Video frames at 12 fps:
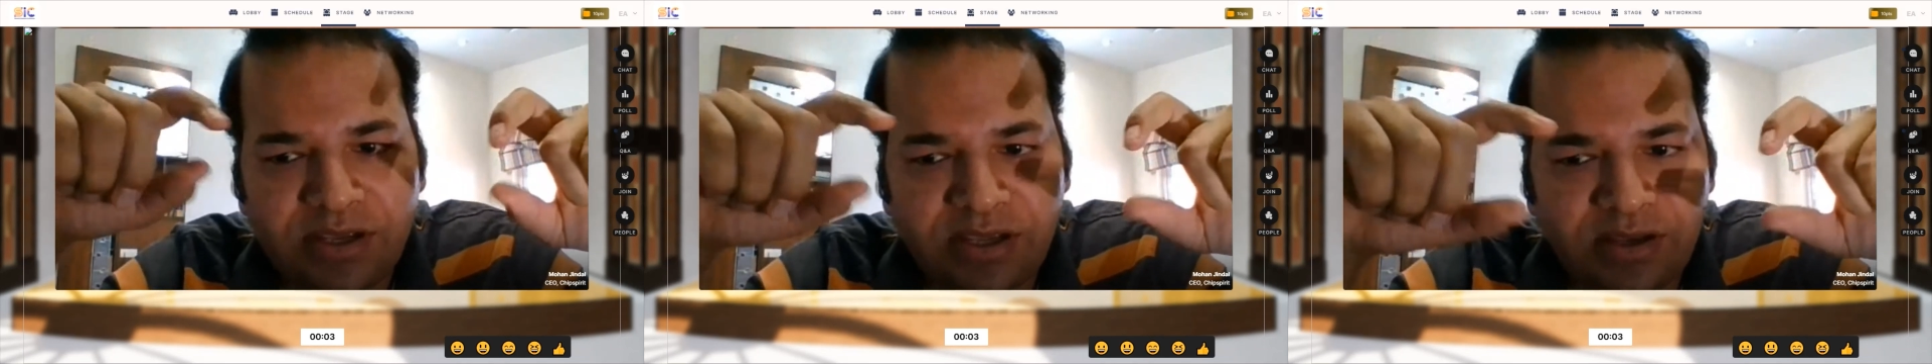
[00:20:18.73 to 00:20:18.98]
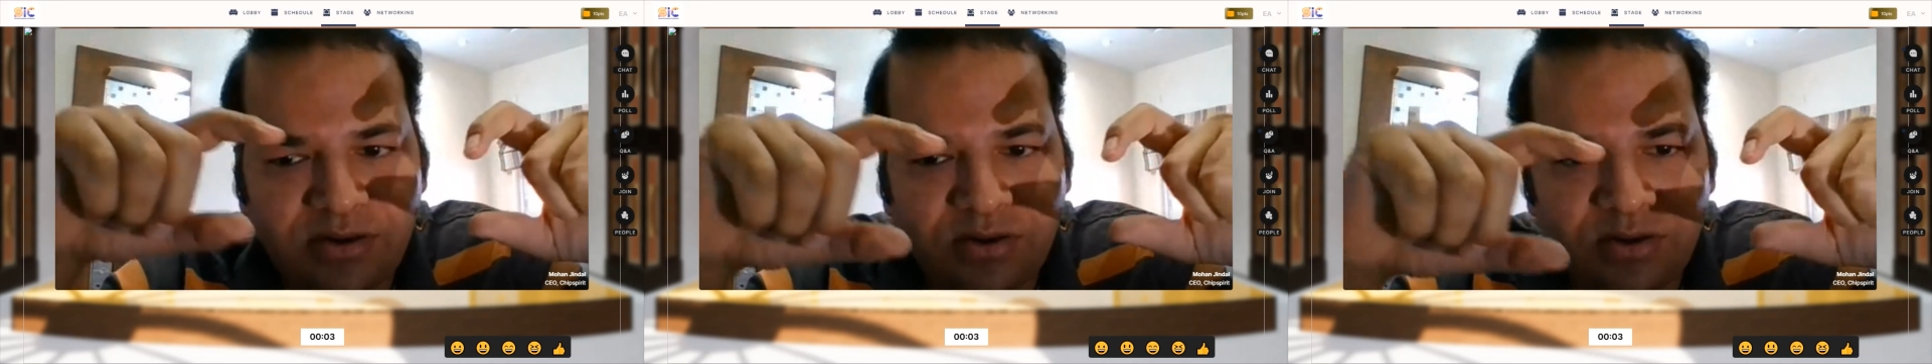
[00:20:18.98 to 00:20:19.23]

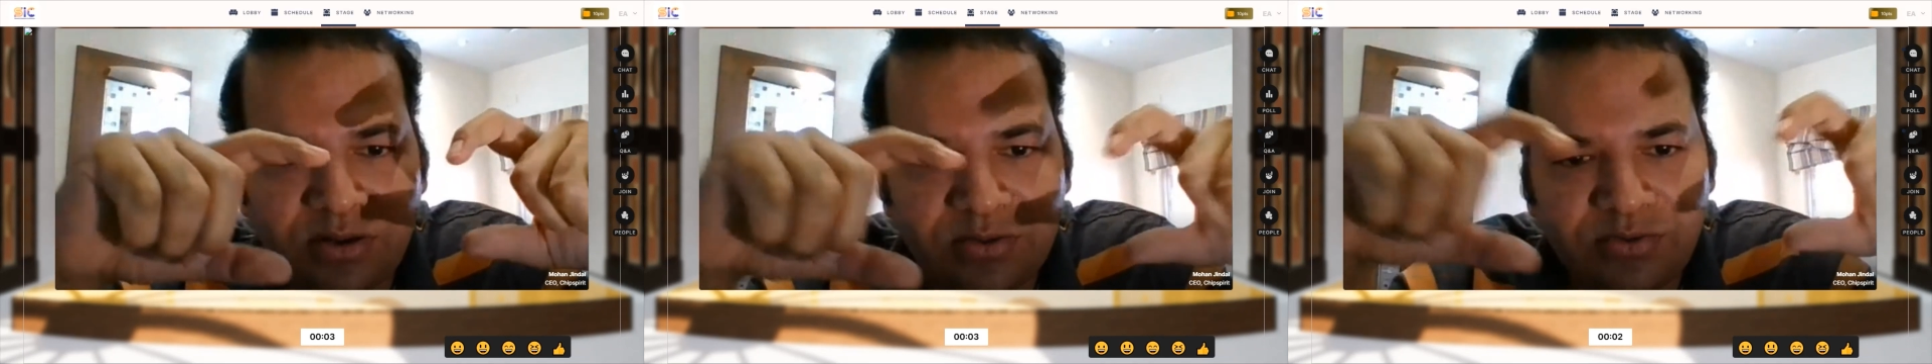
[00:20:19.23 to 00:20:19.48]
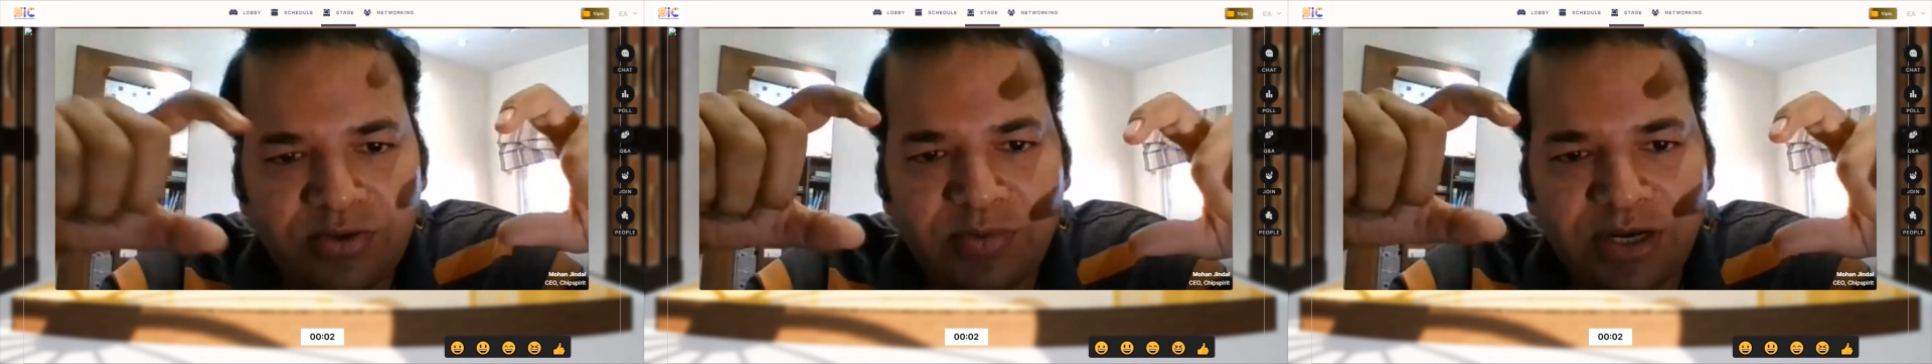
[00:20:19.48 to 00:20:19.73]
Here, all
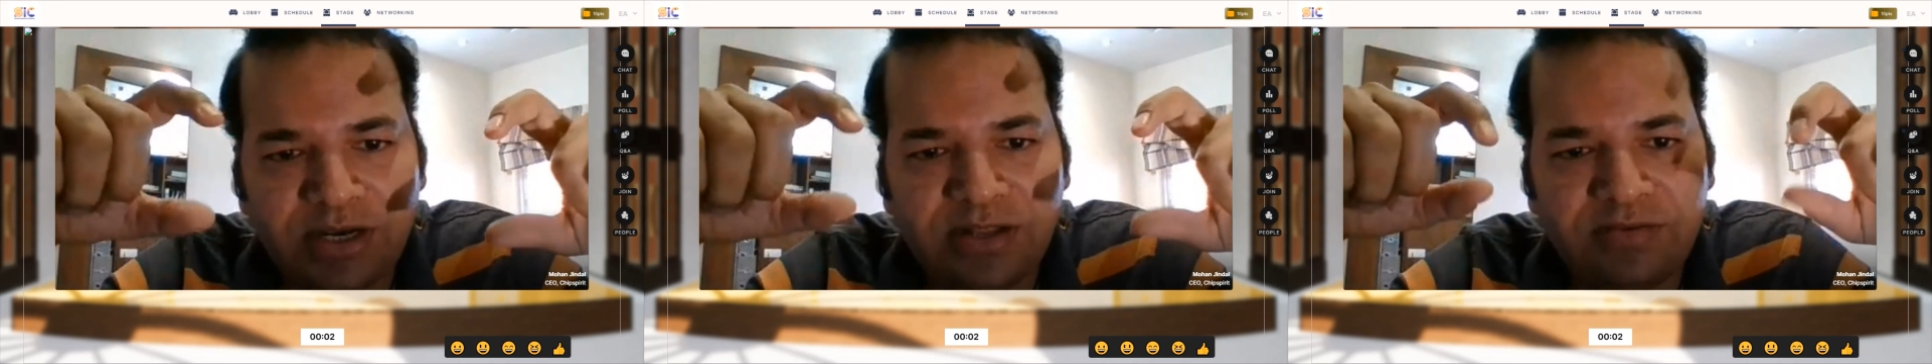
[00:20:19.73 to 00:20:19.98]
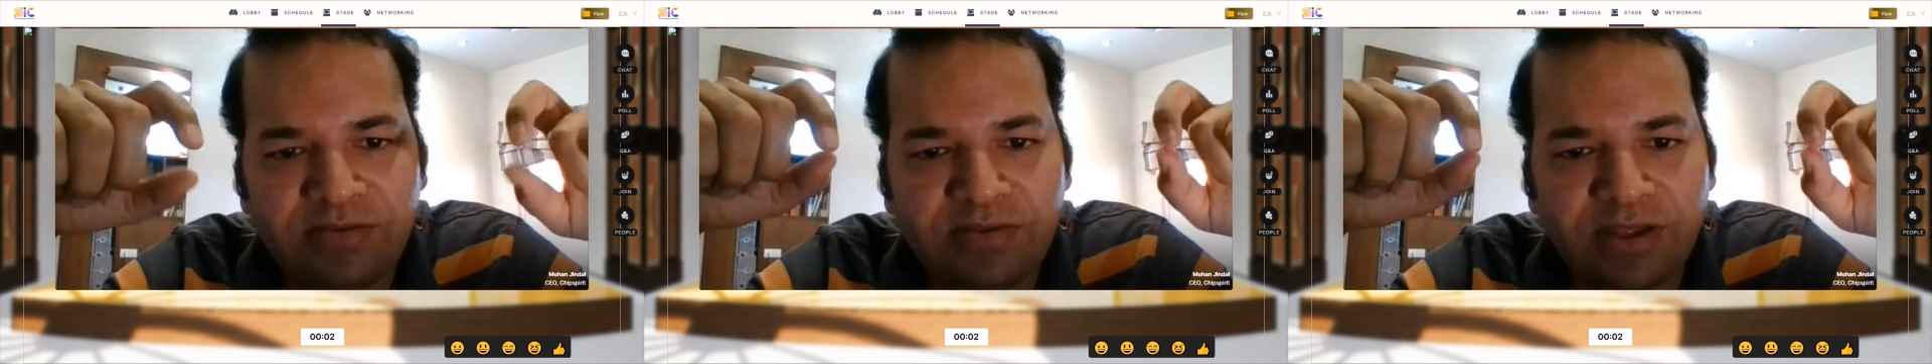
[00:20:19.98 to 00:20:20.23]
those
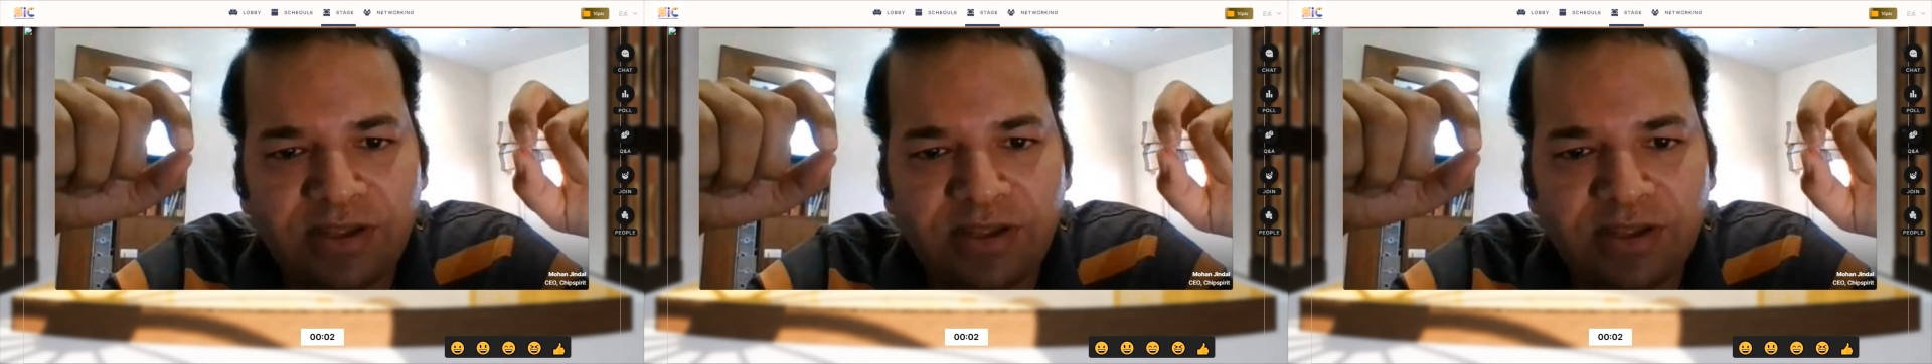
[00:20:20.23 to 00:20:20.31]
dependencies